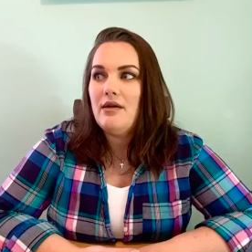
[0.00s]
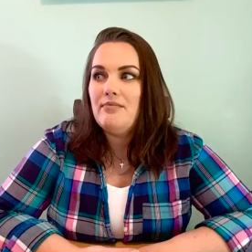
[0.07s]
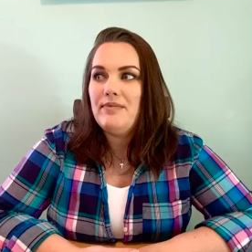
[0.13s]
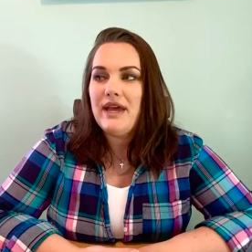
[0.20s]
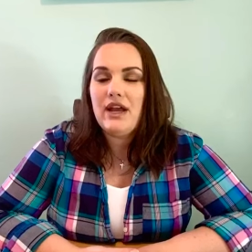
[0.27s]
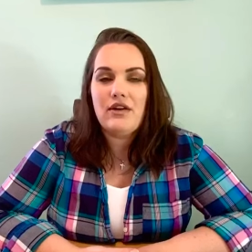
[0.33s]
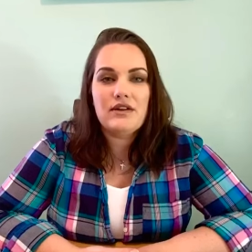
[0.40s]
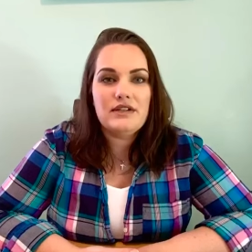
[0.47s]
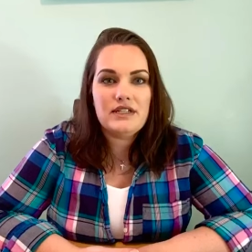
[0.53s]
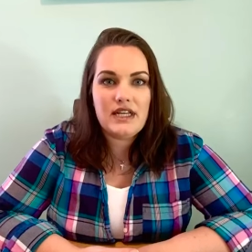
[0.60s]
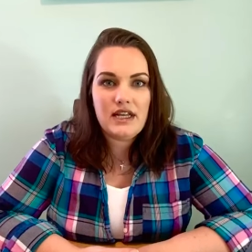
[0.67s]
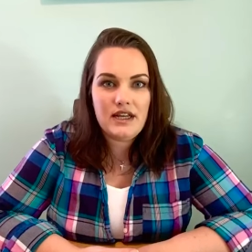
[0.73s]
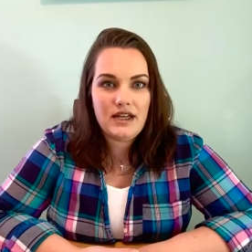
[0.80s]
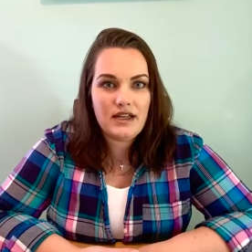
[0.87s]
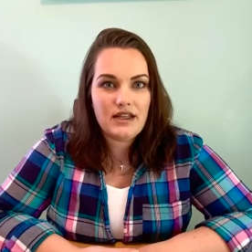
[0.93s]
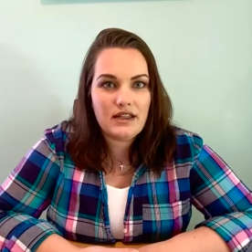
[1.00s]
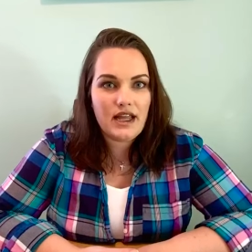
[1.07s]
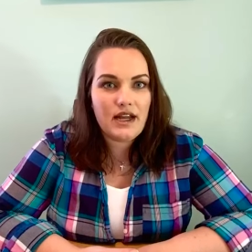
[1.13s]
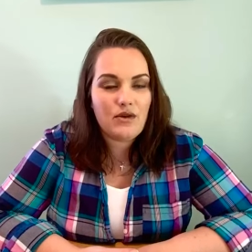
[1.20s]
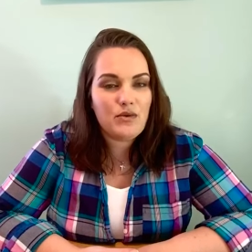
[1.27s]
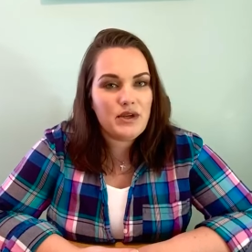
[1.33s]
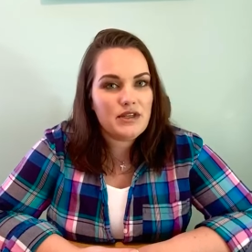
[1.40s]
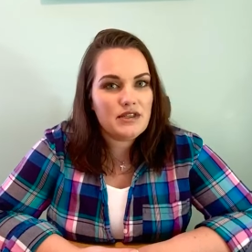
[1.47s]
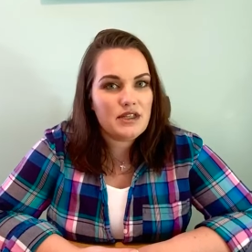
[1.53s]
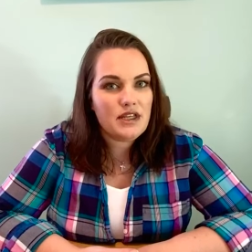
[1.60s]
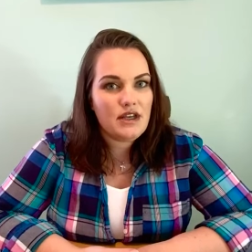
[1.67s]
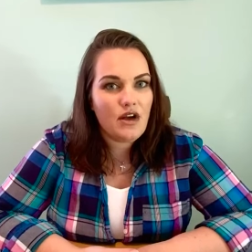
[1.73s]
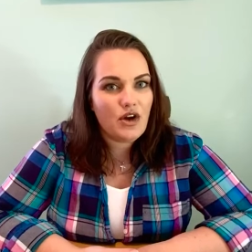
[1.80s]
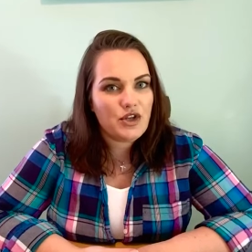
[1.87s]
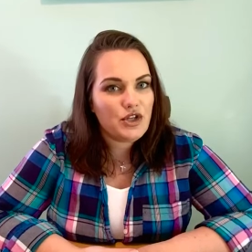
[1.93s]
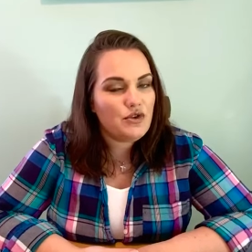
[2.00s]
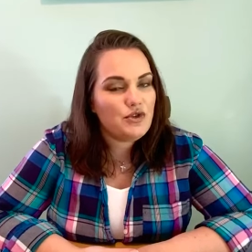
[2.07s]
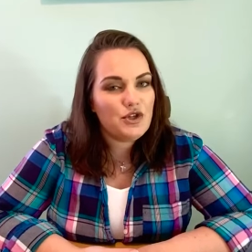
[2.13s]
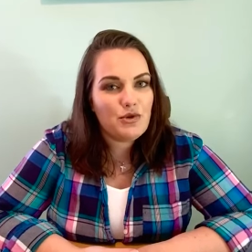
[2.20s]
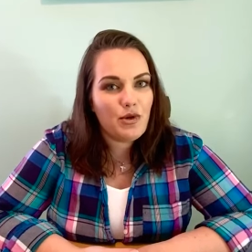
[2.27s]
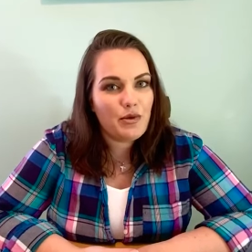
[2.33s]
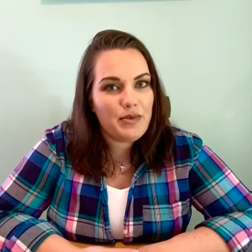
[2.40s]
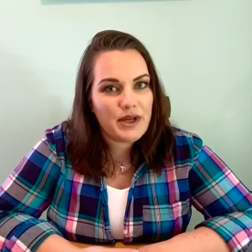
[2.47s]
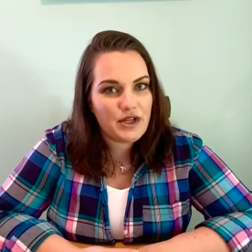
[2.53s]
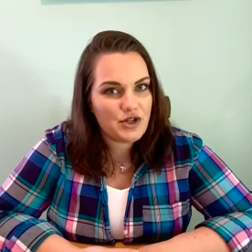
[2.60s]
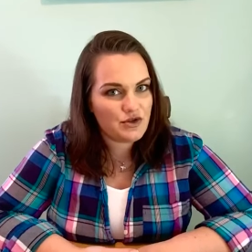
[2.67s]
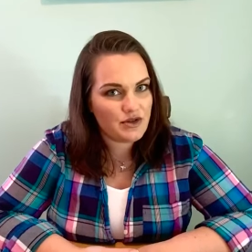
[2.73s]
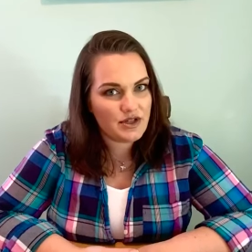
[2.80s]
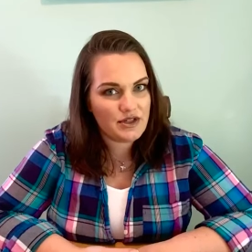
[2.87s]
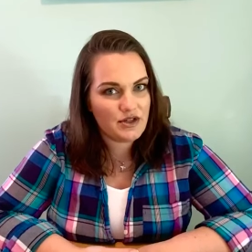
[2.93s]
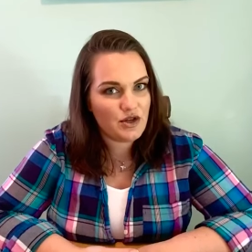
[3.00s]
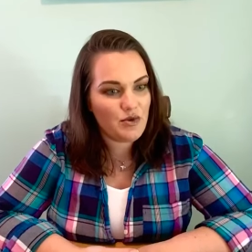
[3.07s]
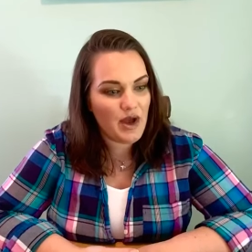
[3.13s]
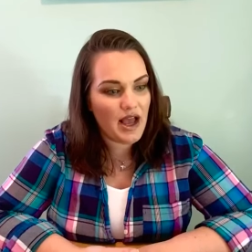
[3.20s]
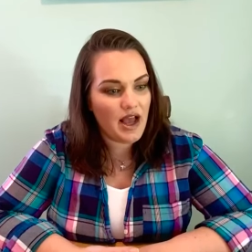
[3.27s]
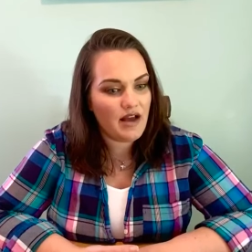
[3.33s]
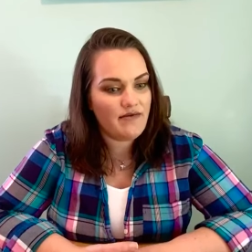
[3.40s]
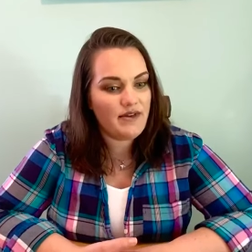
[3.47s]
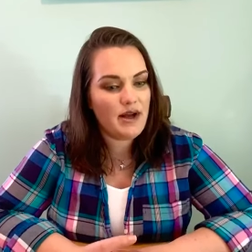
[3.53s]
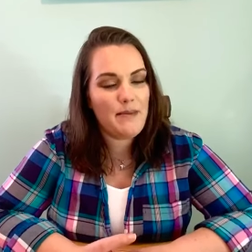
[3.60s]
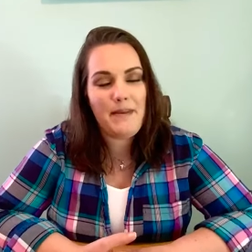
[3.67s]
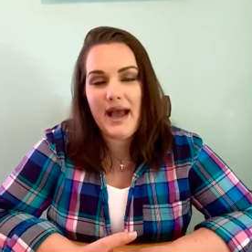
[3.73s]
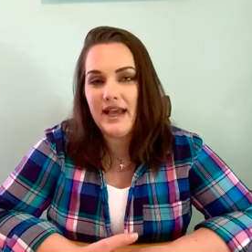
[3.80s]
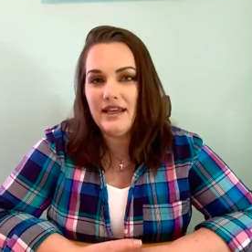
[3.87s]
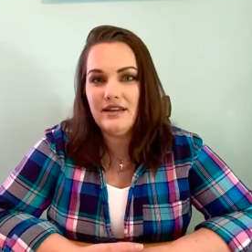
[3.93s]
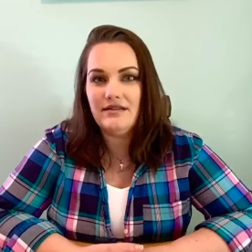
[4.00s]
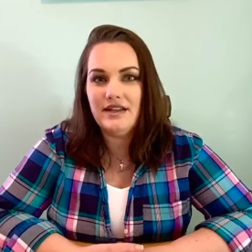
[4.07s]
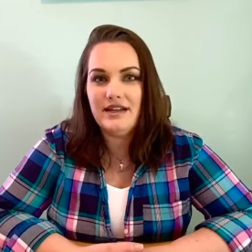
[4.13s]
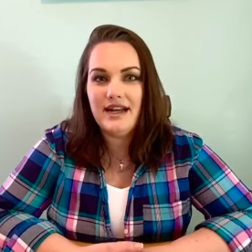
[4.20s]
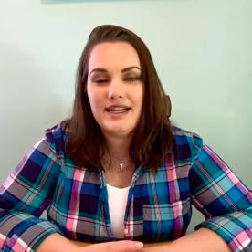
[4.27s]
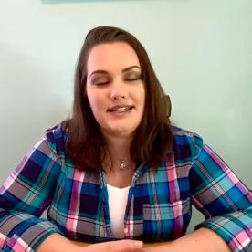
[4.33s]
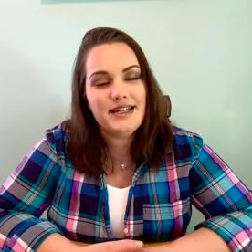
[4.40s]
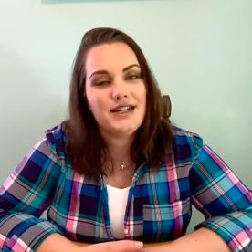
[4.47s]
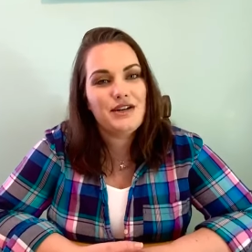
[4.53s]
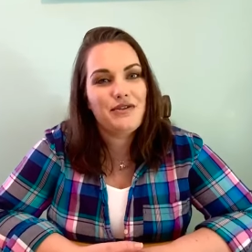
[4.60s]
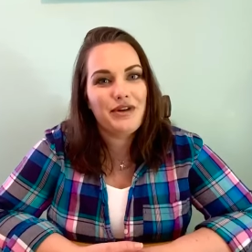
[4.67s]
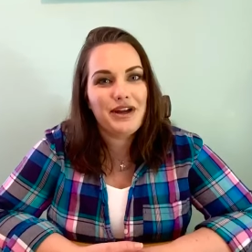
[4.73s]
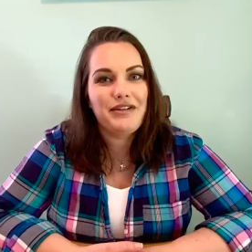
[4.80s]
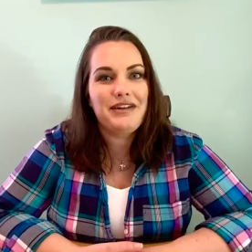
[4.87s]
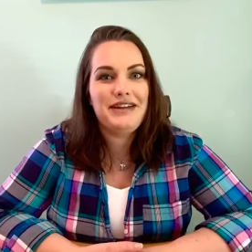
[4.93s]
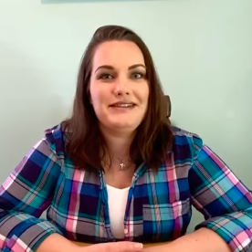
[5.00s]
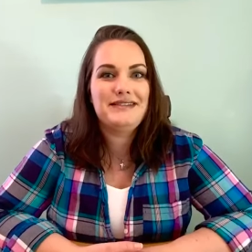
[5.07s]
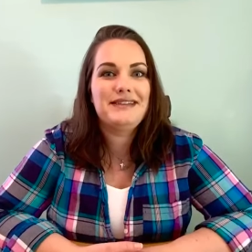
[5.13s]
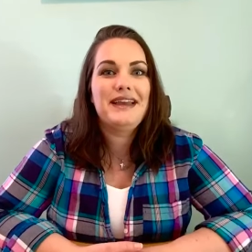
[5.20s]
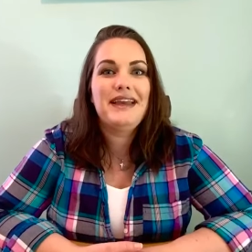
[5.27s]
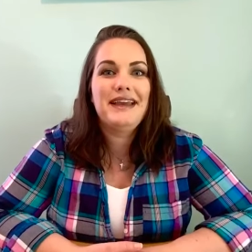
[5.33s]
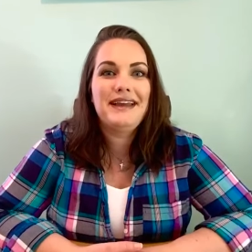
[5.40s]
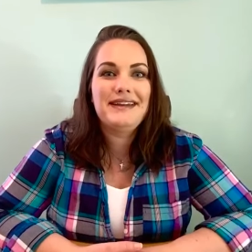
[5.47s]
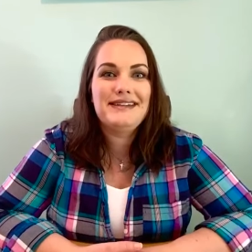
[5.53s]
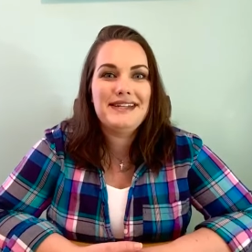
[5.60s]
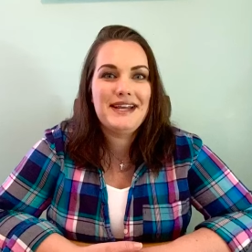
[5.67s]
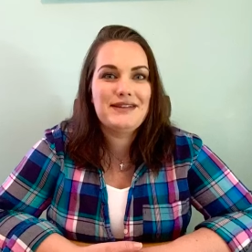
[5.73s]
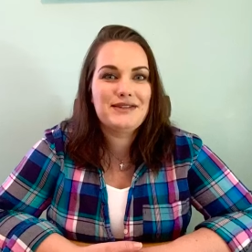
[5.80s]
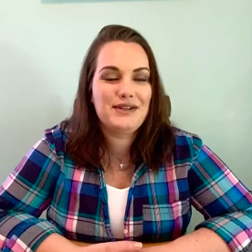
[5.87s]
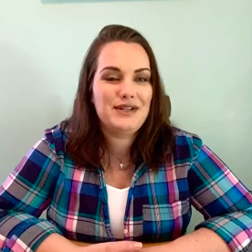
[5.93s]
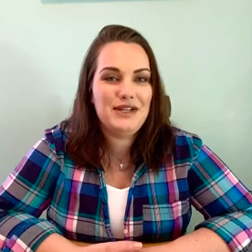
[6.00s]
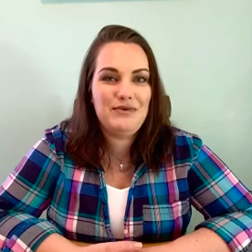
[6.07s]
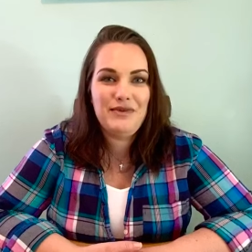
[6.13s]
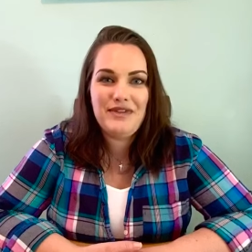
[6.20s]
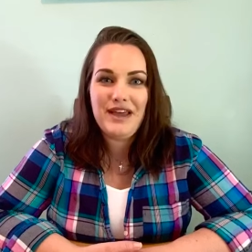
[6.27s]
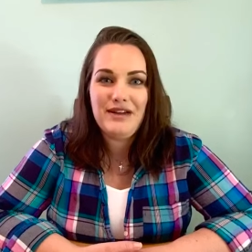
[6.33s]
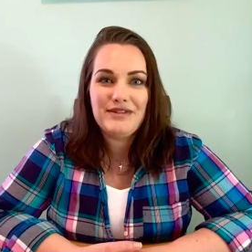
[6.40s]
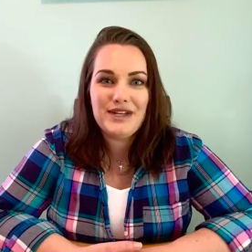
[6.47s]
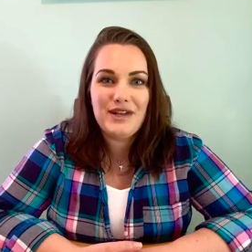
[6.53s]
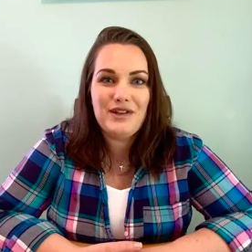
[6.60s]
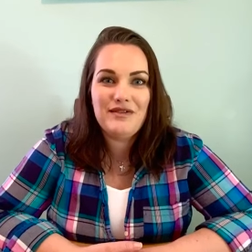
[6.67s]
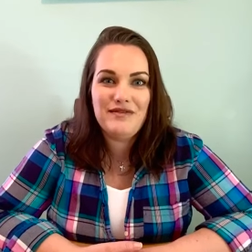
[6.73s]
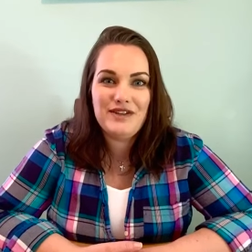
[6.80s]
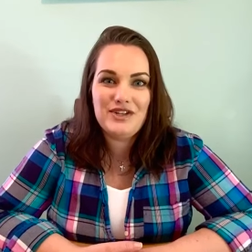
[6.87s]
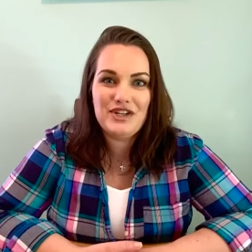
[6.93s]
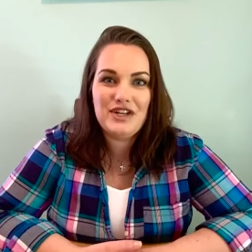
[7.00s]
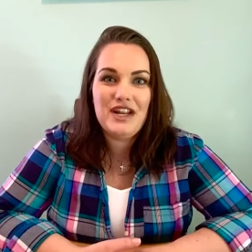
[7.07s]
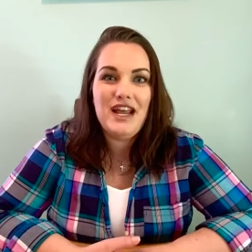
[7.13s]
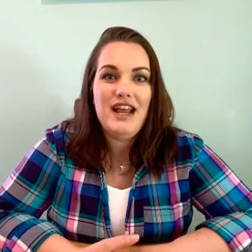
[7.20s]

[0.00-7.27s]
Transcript: parenting like we see on YouTube or Pinterest, who have immaculate itineraries and days on end without television,